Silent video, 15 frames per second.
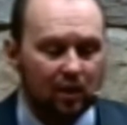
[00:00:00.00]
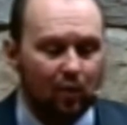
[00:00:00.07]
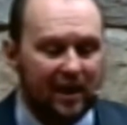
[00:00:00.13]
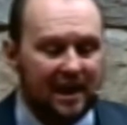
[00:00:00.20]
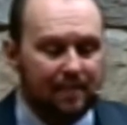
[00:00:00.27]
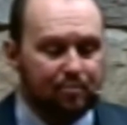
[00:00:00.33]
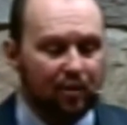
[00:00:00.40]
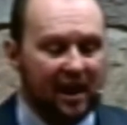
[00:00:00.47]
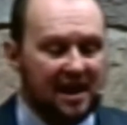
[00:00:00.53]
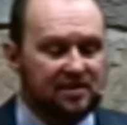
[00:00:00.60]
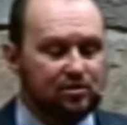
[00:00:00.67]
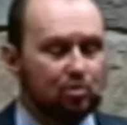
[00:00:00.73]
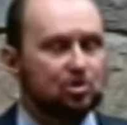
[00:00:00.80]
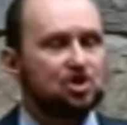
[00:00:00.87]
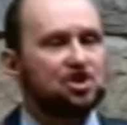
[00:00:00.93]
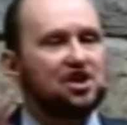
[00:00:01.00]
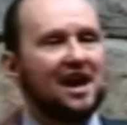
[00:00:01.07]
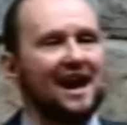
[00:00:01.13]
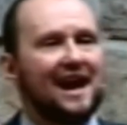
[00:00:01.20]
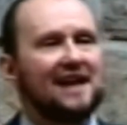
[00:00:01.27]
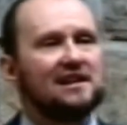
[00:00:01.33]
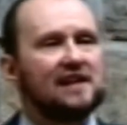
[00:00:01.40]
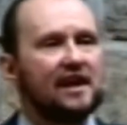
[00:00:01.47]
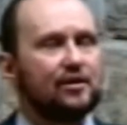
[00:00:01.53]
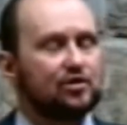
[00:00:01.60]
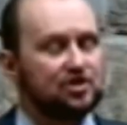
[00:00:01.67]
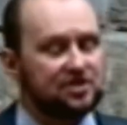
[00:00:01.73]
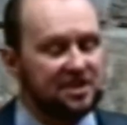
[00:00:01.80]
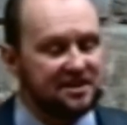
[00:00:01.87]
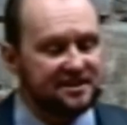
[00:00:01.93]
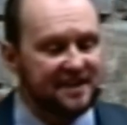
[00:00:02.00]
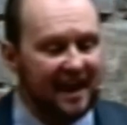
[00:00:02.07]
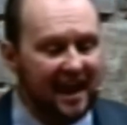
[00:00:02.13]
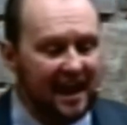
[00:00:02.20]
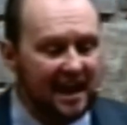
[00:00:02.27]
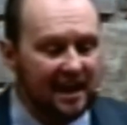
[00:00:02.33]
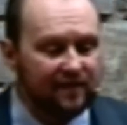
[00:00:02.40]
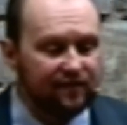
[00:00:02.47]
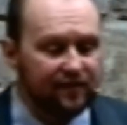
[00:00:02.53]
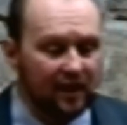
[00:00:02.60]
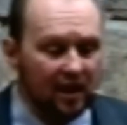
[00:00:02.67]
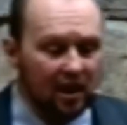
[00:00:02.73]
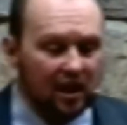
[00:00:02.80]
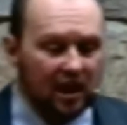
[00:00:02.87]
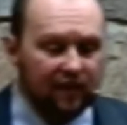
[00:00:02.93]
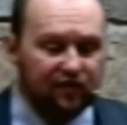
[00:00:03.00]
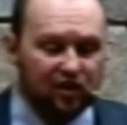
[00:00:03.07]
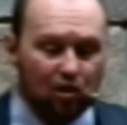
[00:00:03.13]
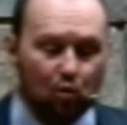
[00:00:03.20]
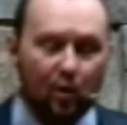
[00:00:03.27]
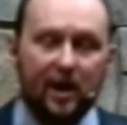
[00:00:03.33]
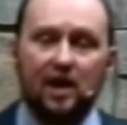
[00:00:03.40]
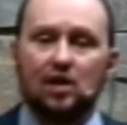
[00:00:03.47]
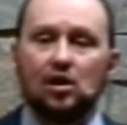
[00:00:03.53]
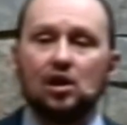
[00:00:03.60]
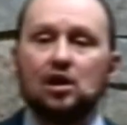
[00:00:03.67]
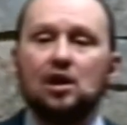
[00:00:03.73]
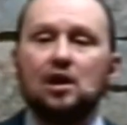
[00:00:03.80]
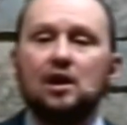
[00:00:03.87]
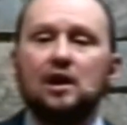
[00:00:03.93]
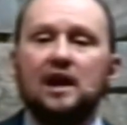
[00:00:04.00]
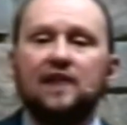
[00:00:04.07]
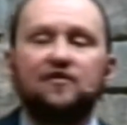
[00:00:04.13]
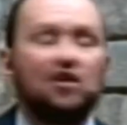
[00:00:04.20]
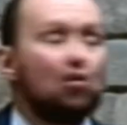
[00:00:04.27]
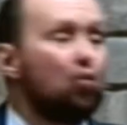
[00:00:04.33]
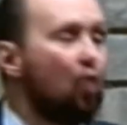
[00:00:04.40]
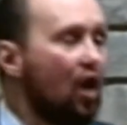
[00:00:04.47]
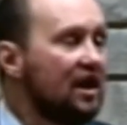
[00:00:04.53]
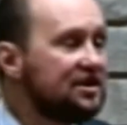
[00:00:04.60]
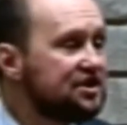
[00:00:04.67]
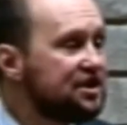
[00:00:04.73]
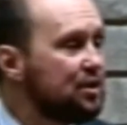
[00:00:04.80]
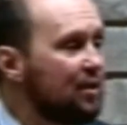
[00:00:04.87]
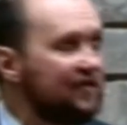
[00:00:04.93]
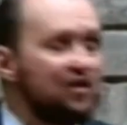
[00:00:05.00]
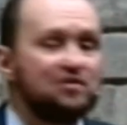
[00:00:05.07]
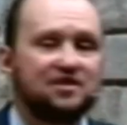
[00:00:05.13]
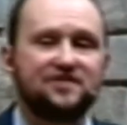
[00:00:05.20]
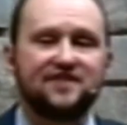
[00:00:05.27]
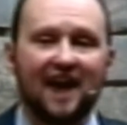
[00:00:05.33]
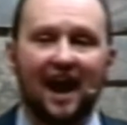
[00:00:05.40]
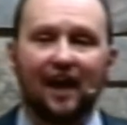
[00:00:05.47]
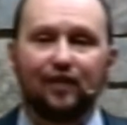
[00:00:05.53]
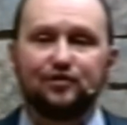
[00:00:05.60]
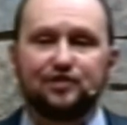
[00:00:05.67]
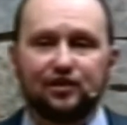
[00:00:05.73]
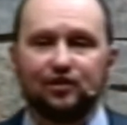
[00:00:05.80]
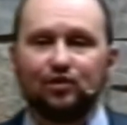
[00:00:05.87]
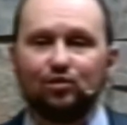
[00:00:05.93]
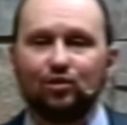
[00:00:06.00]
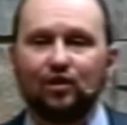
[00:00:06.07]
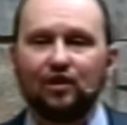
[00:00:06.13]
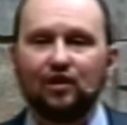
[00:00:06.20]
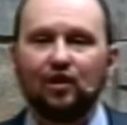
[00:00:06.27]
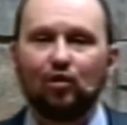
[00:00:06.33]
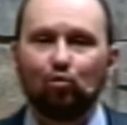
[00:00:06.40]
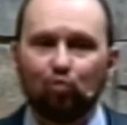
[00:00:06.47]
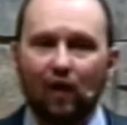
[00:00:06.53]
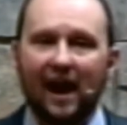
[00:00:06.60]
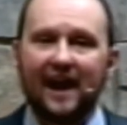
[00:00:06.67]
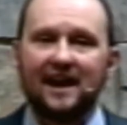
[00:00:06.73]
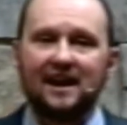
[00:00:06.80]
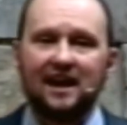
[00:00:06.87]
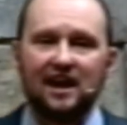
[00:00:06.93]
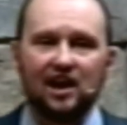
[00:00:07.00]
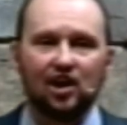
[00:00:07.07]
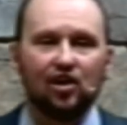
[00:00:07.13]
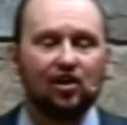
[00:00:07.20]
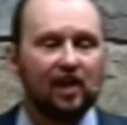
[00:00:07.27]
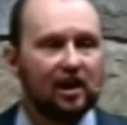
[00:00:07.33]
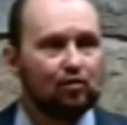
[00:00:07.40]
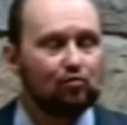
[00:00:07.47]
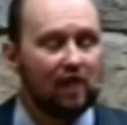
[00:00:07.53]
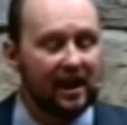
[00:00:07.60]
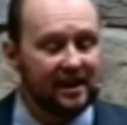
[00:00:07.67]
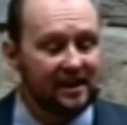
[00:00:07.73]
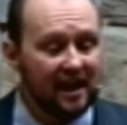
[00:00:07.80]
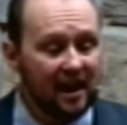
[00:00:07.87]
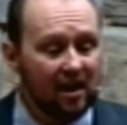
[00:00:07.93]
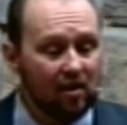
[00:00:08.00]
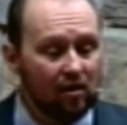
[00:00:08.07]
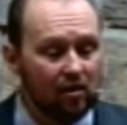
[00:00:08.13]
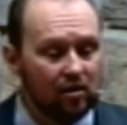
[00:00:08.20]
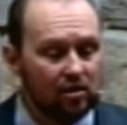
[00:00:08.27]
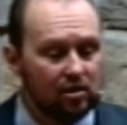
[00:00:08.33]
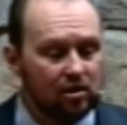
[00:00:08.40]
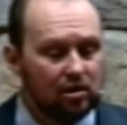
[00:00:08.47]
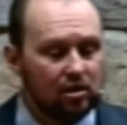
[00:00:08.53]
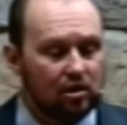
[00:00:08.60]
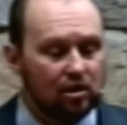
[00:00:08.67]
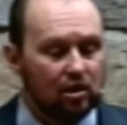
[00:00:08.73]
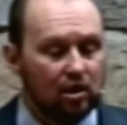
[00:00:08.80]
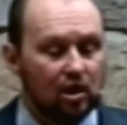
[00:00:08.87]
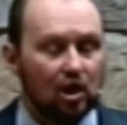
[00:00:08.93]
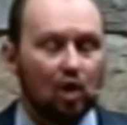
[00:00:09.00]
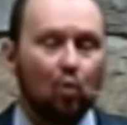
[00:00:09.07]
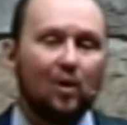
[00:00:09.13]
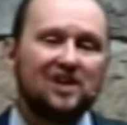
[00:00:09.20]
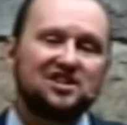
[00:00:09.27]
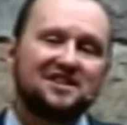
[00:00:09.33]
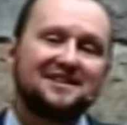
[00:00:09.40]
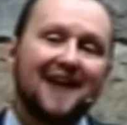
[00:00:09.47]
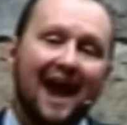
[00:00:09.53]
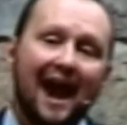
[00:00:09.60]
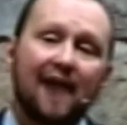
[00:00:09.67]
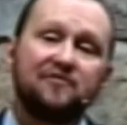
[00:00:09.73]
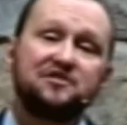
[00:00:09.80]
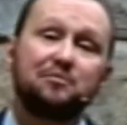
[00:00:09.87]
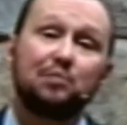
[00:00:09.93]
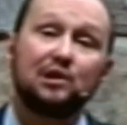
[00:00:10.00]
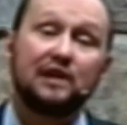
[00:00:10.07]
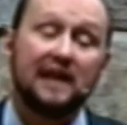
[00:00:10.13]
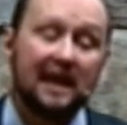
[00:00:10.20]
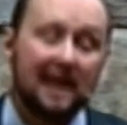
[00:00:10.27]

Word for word: can break those chain letters today if, if you will, if you want to, if you desire to, right here and right now. We just have to believe.